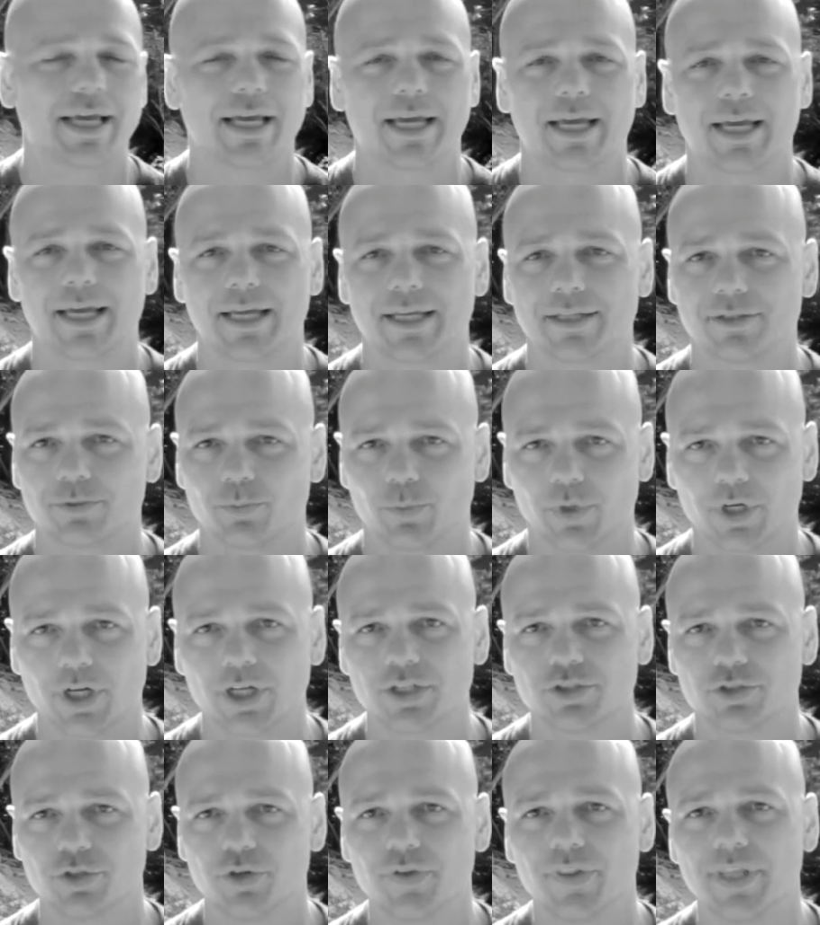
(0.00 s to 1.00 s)
And when
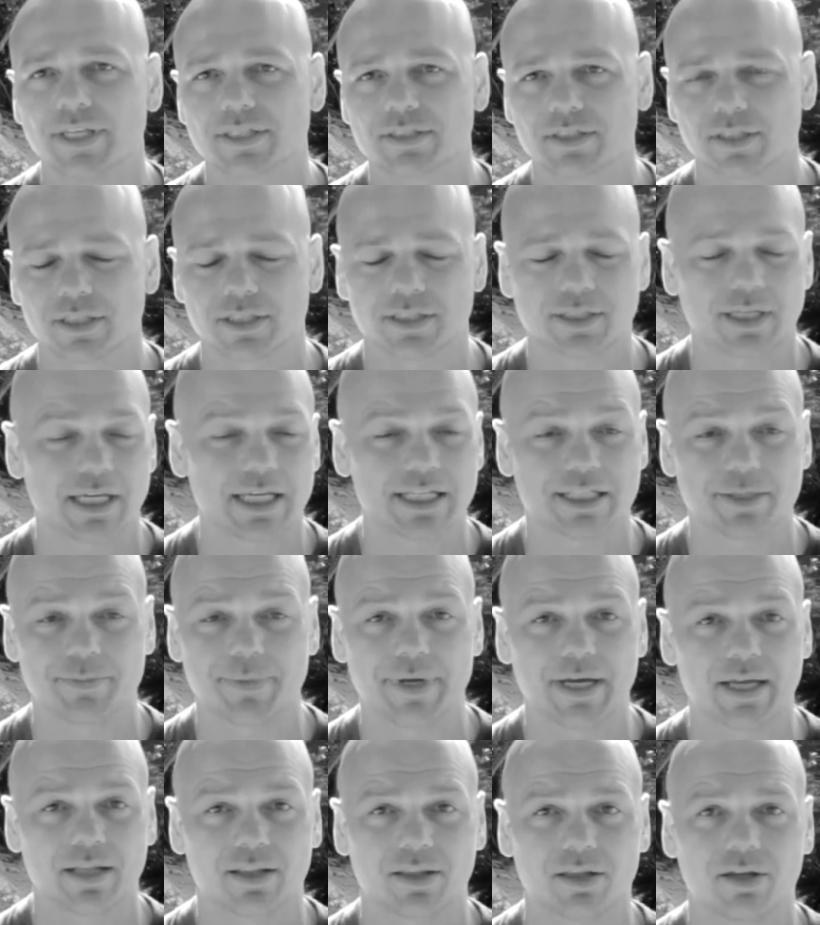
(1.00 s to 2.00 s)
I do this, it's, it's
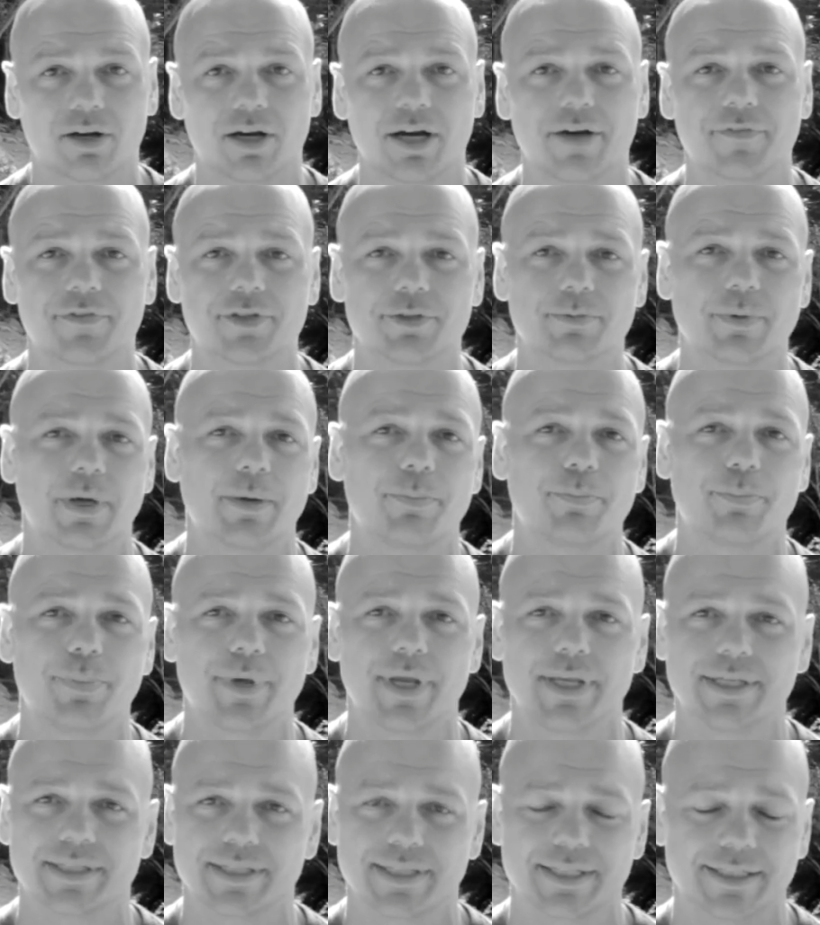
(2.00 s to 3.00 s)
about life, it's about
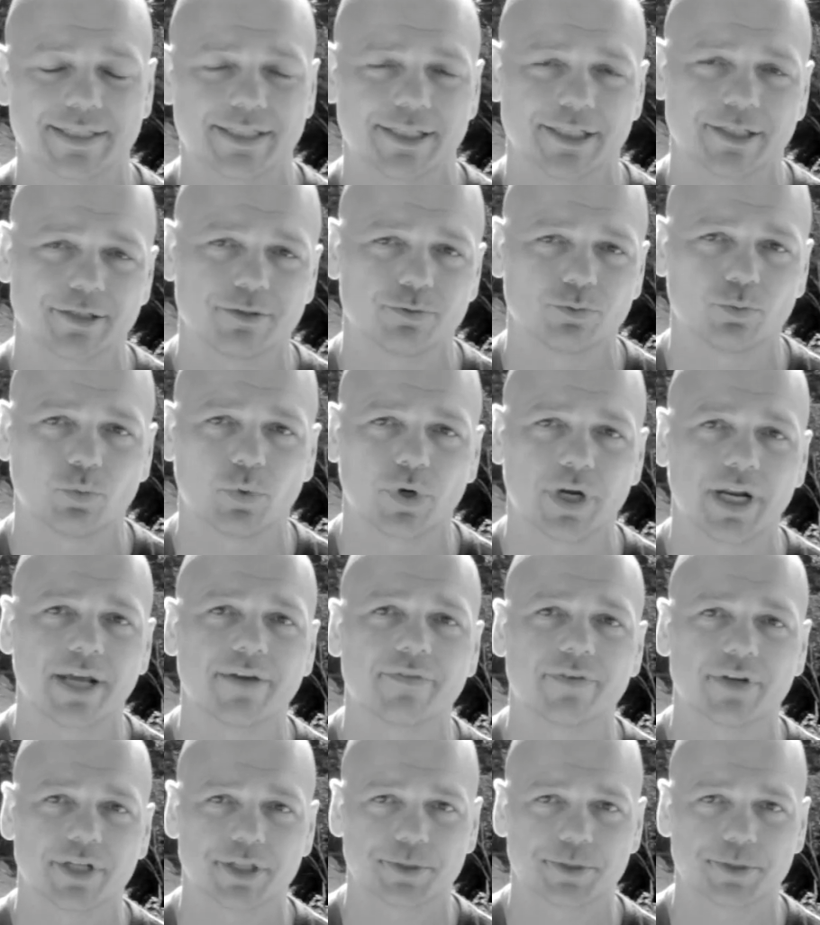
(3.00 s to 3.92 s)
business and whatever.